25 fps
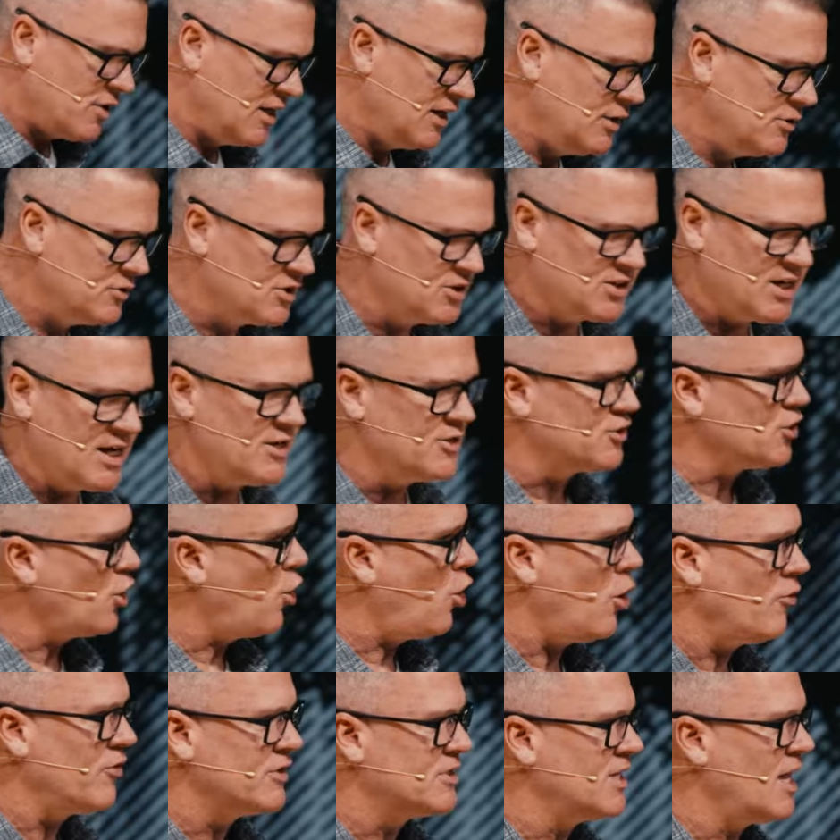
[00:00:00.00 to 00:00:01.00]
and he used to say this
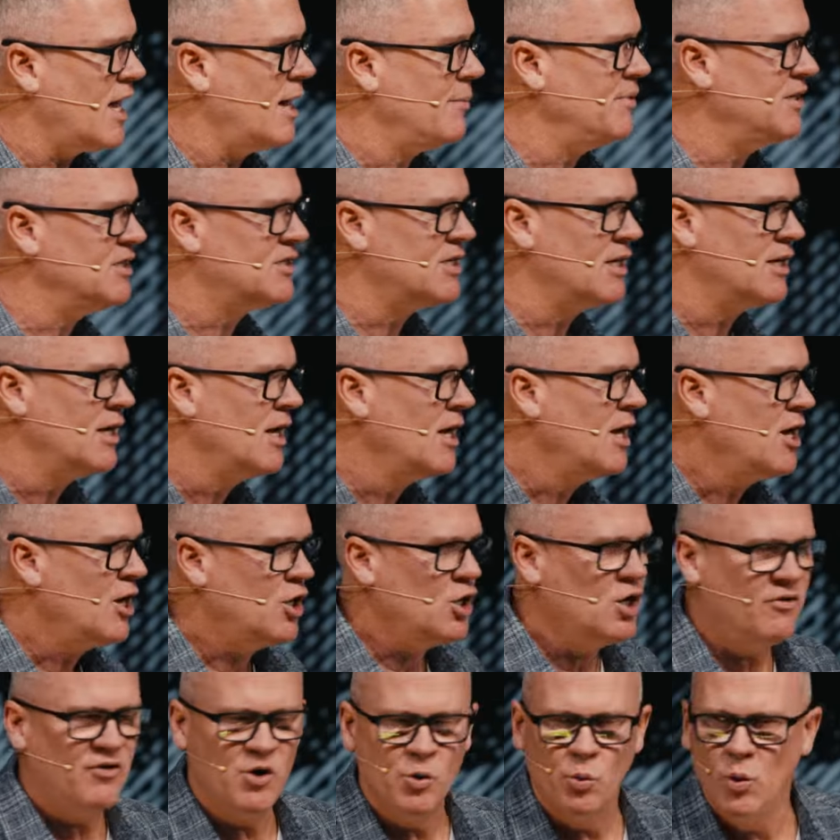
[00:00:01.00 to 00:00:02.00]
all the time. He said,
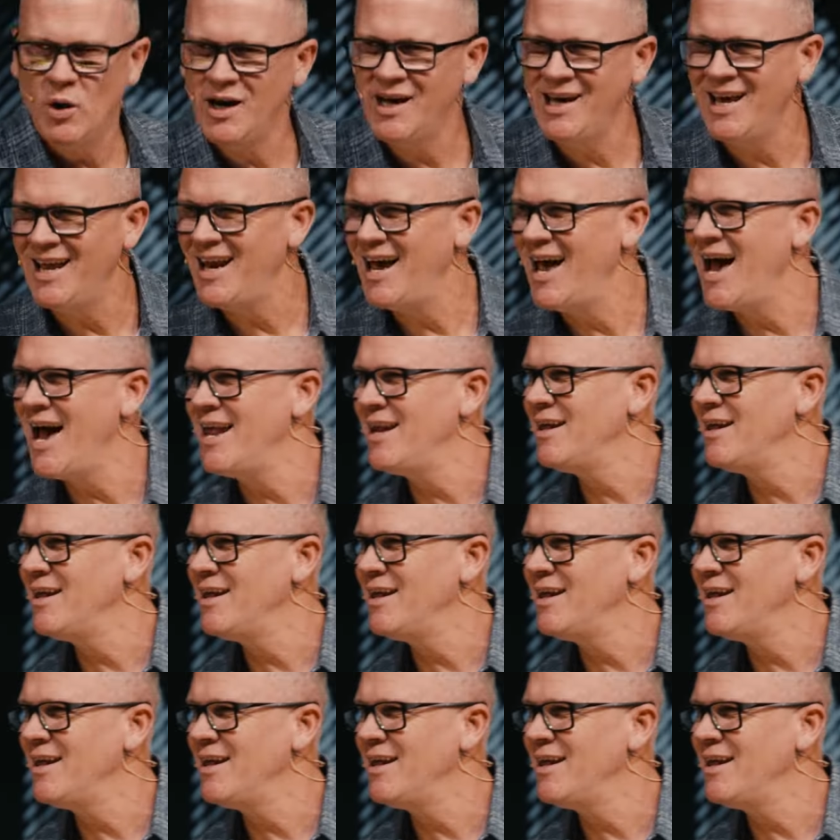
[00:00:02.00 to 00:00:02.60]
You know, if you want to get ahead